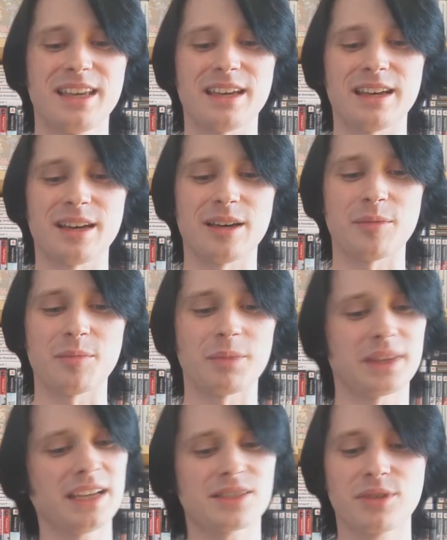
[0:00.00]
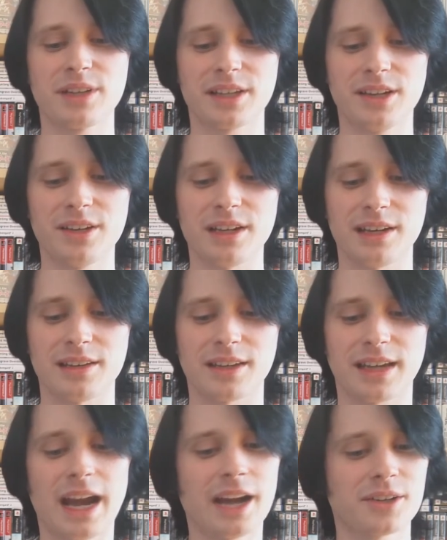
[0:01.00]
But that's really good, and the
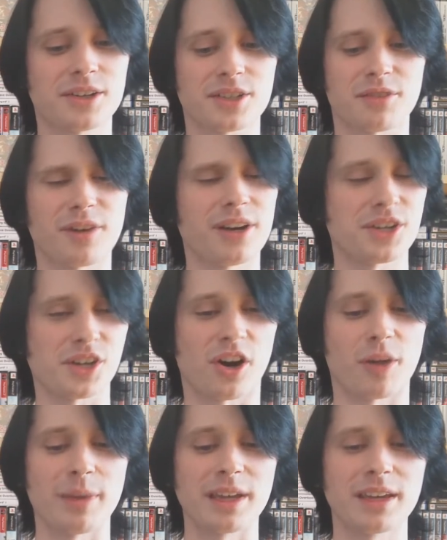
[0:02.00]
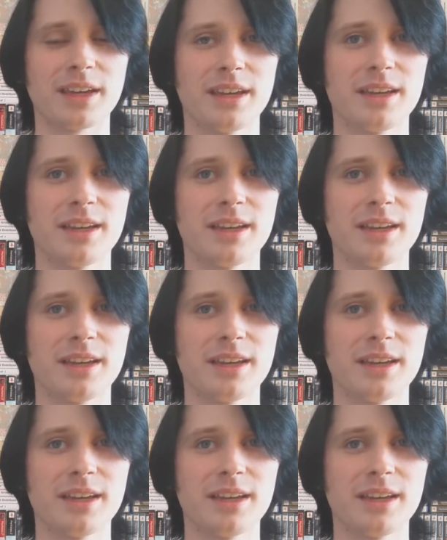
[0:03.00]
characters are very charming.